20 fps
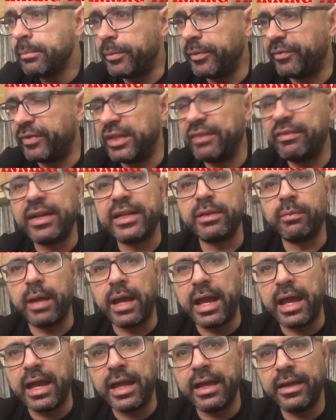But if you live
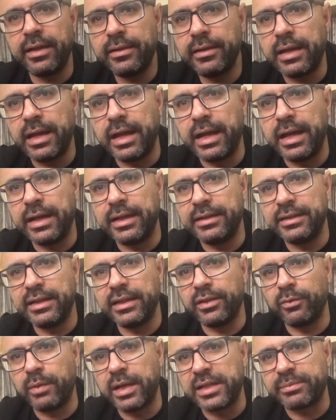anywhere
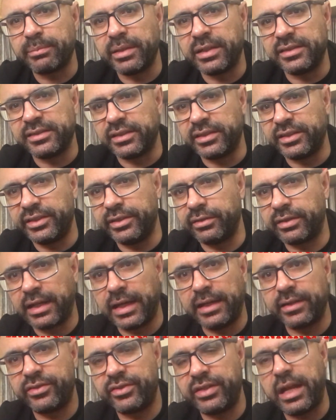near the West Midlands in the
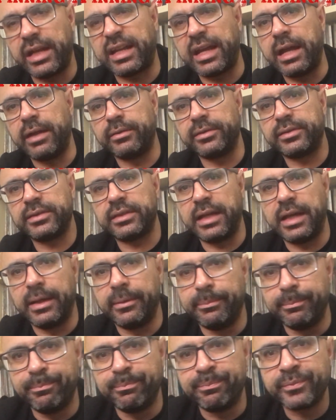UK, check out
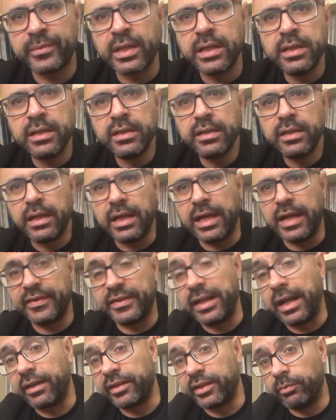
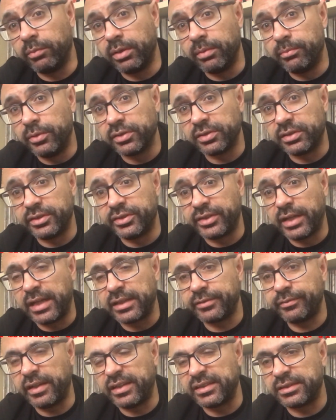the annual Moseley
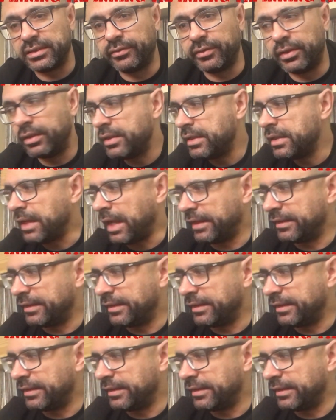Jazz Festival.